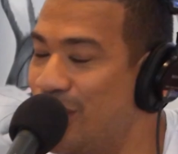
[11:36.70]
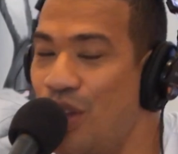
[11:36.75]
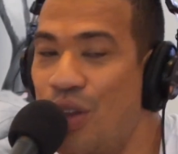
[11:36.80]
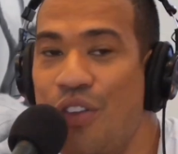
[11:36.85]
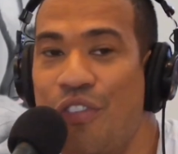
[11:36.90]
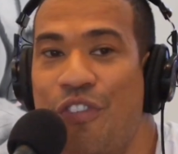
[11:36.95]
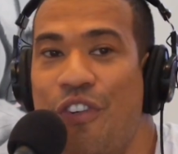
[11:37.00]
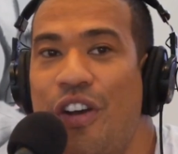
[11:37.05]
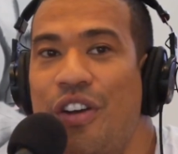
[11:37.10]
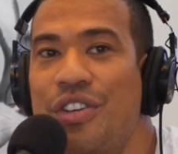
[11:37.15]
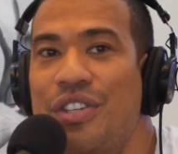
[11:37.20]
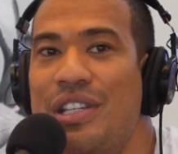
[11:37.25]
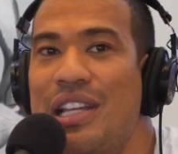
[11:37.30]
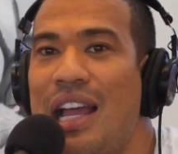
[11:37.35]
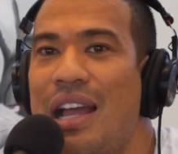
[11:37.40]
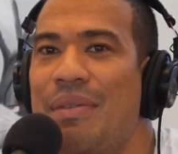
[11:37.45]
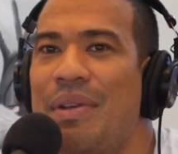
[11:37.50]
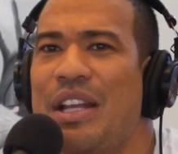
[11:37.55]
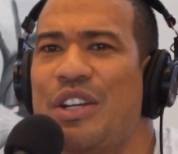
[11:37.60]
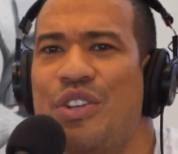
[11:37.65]
So the first
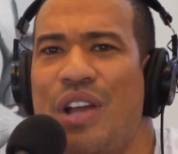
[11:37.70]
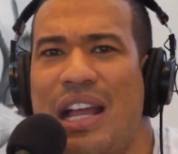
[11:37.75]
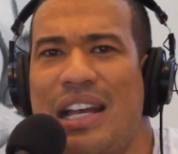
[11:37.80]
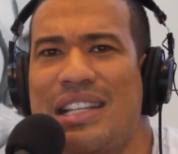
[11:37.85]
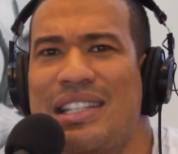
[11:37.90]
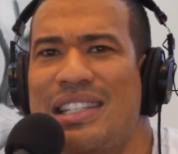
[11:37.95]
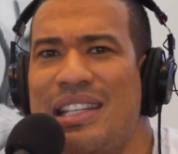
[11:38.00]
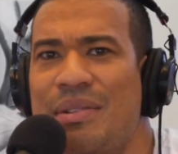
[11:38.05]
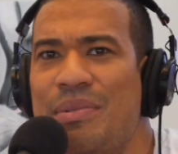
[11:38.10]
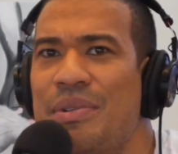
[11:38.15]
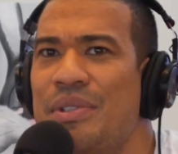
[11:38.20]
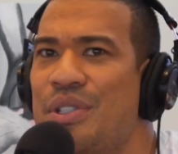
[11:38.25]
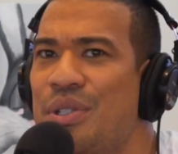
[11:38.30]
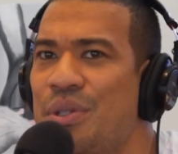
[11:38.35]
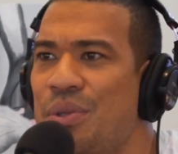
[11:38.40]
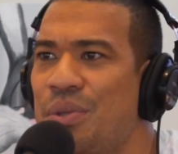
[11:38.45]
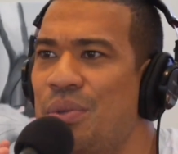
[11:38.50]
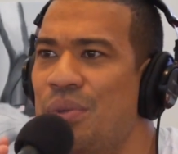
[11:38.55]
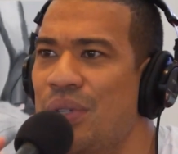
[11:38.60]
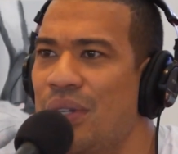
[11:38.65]
time they tried to send him
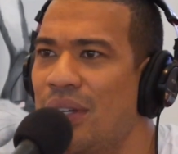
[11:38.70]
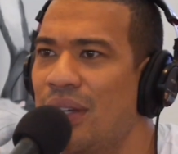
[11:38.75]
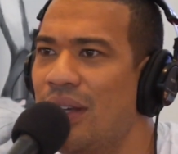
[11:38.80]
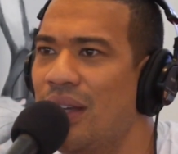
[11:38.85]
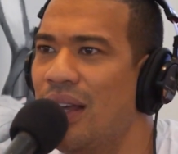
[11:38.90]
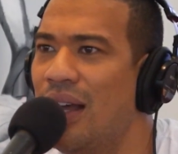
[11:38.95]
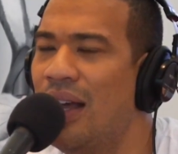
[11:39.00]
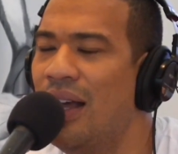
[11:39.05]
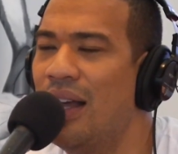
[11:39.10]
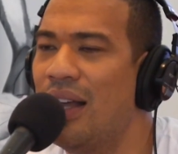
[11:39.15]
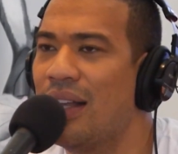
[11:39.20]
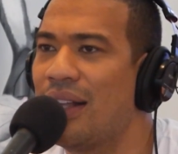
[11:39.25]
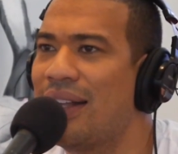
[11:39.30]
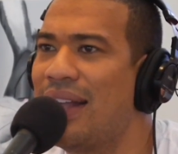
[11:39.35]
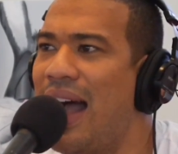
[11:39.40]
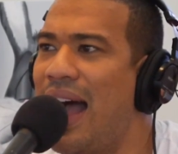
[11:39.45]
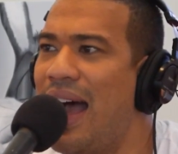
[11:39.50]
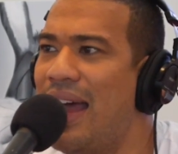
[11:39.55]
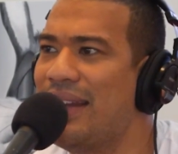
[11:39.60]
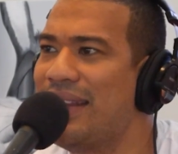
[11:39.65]
to
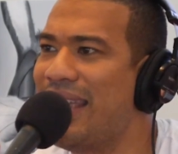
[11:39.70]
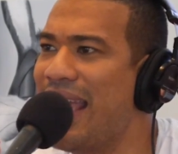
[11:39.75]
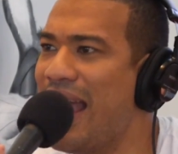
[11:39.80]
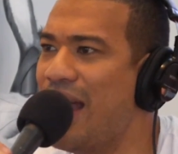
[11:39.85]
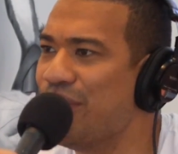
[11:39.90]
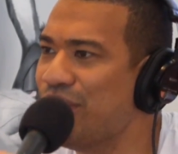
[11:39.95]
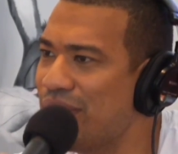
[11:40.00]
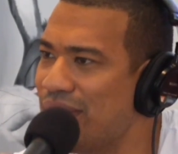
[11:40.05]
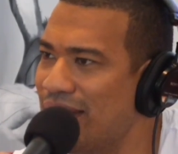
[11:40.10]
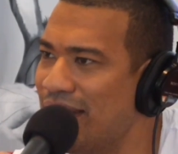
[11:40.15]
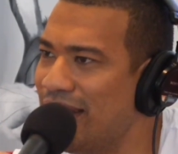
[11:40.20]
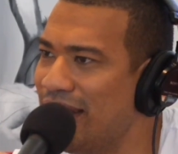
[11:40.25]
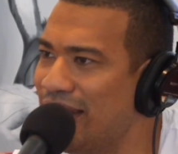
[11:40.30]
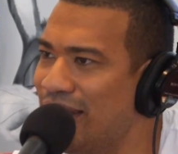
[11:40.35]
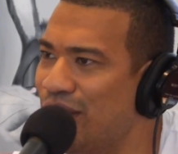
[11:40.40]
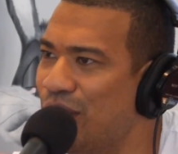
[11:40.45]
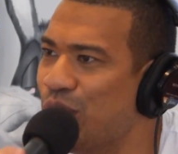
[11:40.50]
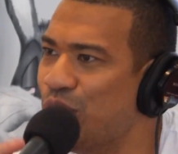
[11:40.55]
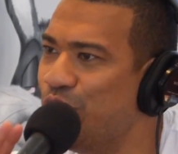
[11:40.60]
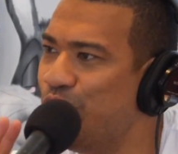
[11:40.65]
God
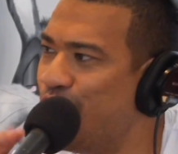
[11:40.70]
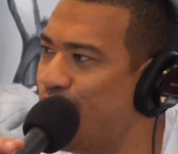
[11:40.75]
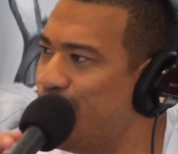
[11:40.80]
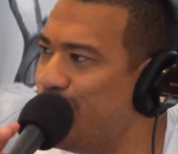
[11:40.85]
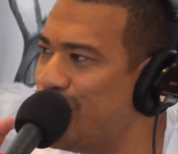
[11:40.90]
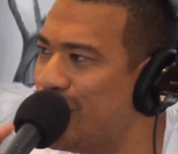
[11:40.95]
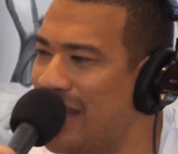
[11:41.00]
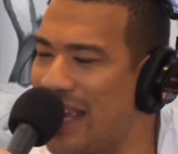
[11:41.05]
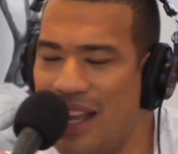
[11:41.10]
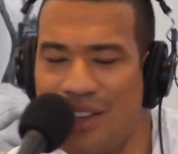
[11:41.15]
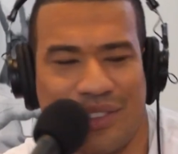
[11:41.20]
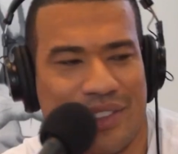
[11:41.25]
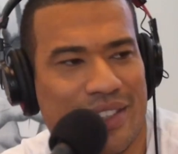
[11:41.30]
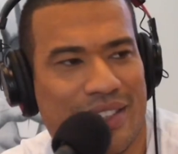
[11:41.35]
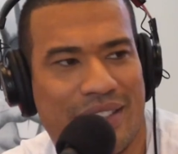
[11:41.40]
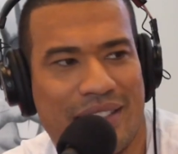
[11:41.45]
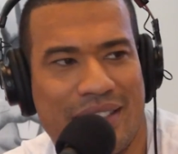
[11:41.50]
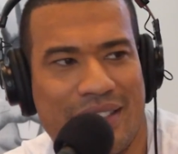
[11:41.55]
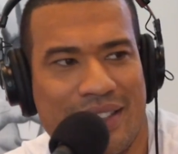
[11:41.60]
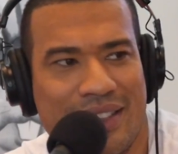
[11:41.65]
counseling or church
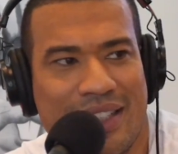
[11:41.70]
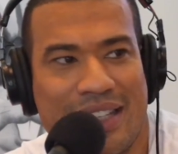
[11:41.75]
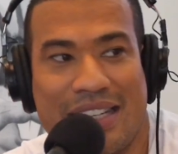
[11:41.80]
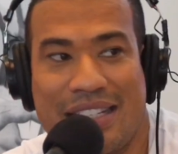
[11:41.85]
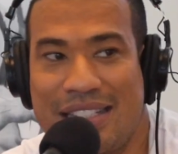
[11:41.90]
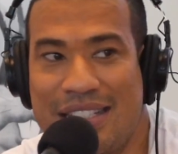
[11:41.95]
counseling.